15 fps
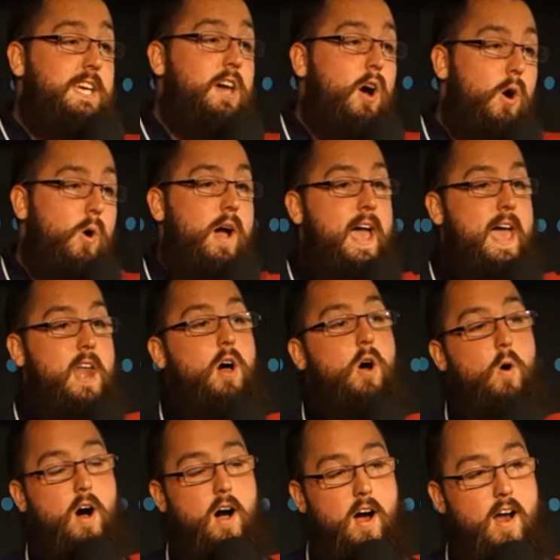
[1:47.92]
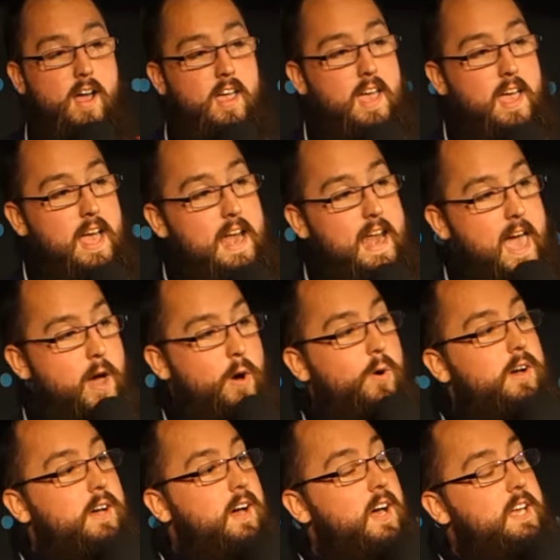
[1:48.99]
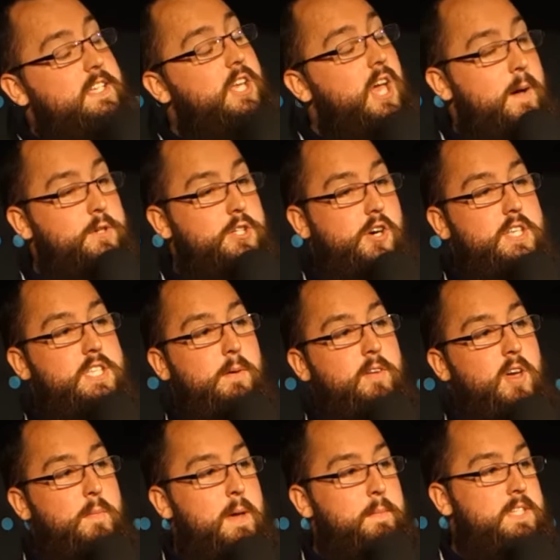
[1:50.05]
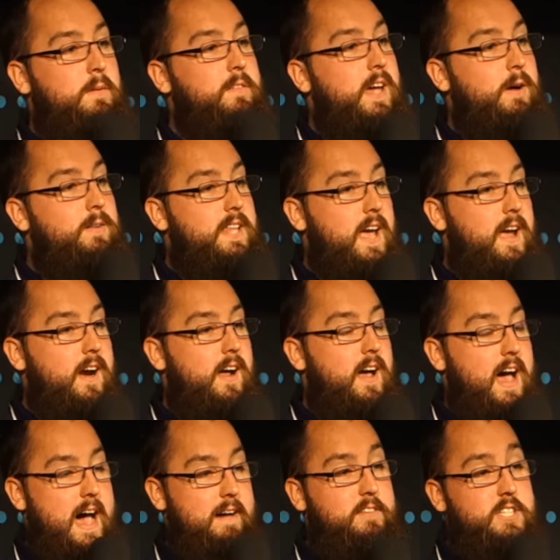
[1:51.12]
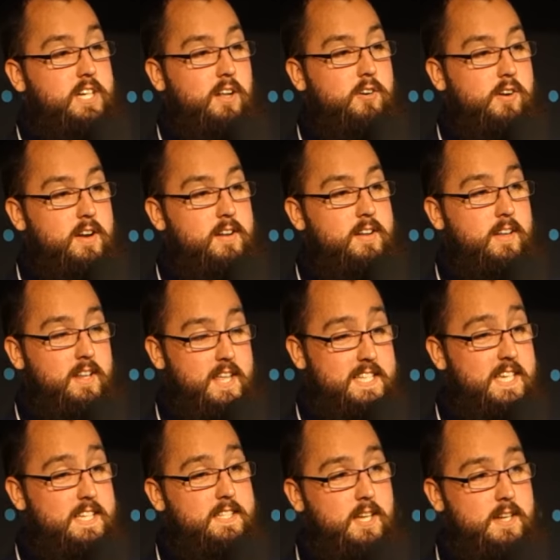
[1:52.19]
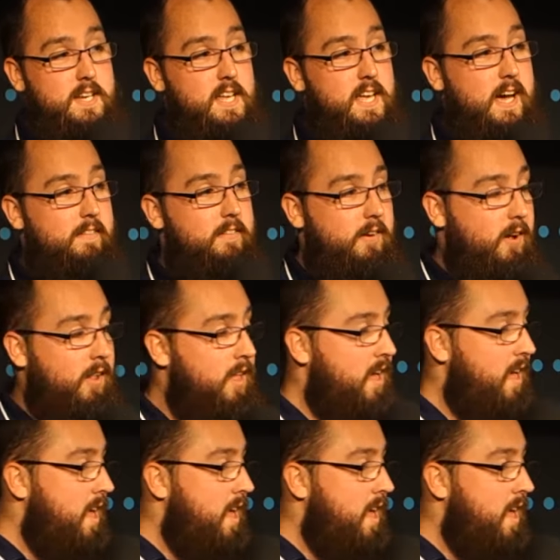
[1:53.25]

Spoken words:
Conor. Now, I'm sure maybe some of you out there have children. This is Dundee after all.